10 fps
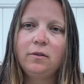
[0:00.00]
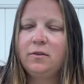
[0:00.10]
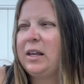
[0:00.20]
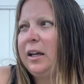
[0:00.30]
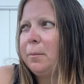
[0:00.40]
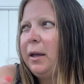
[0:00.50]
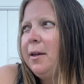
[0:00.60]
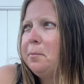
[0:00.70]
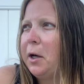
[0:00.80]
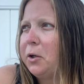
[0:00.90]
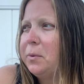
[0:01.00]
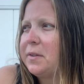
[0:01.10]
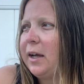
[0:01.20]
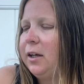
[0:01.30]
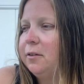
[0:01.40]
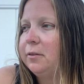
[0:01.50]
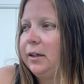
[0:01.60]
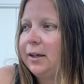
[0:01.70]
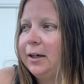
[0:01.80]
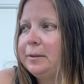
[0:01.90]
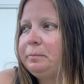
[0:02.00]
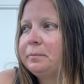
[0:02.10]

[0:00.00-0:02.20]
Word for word: like making butter was kind of like a